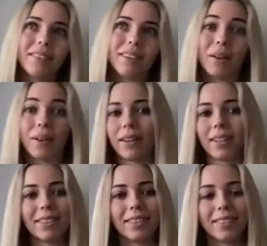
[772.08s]
a
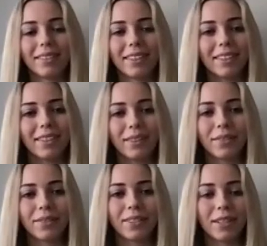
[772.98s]
lot, like
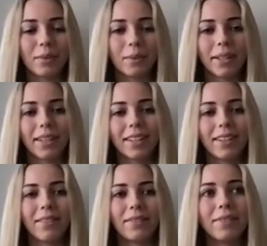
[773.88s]
all since work, and
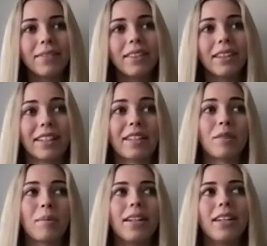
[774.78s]
I've definitely like
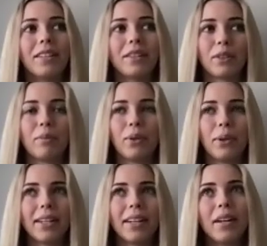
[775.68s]
expanded and learned
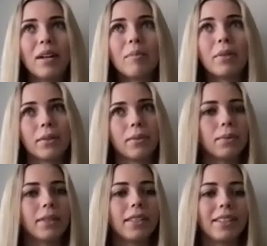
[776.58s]
more. But it was
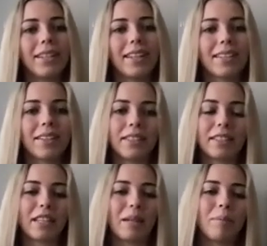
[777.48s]
really nice having
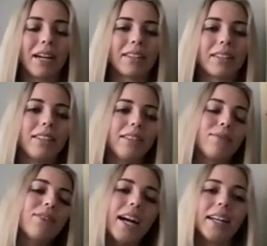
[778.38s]
like that background in
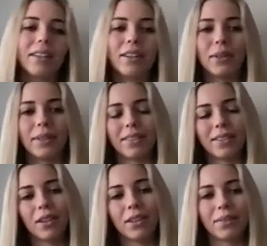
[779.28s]
Rhino and
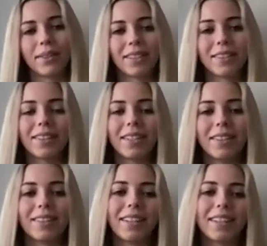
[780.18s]
SolidWorks. So then
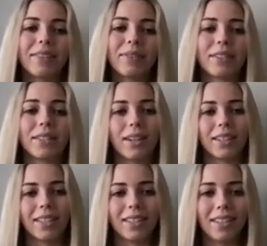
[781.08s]
it's like when you're
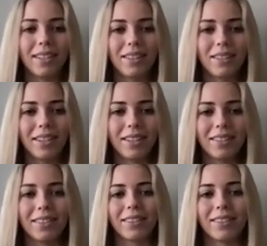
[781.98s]
talking to the
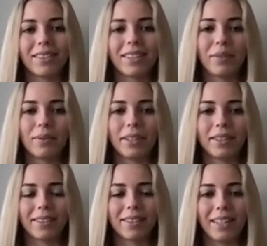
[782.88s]
engineers, you understand what you're
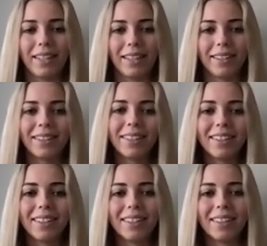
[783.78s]
seeing
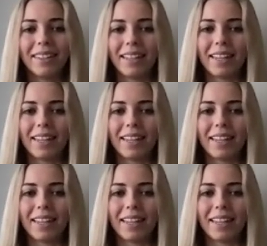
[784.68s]
and like